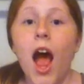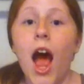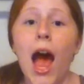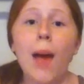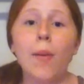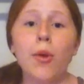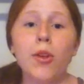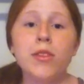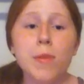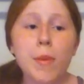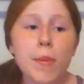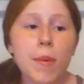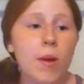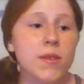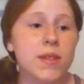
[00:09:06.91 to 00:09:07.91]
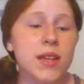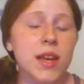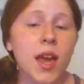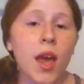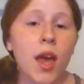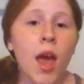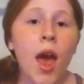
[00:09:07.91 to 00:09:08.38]
I'm going to be
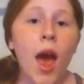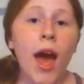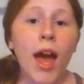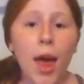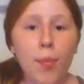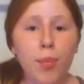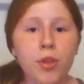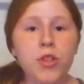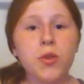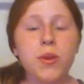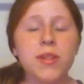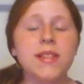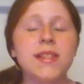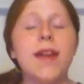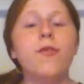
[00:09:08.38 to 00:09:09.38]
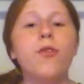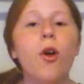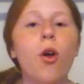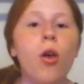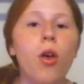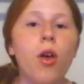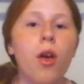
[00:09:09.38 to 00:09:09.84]
posting a couple to
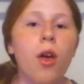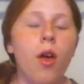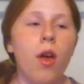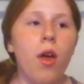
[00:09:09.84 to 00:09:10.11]
several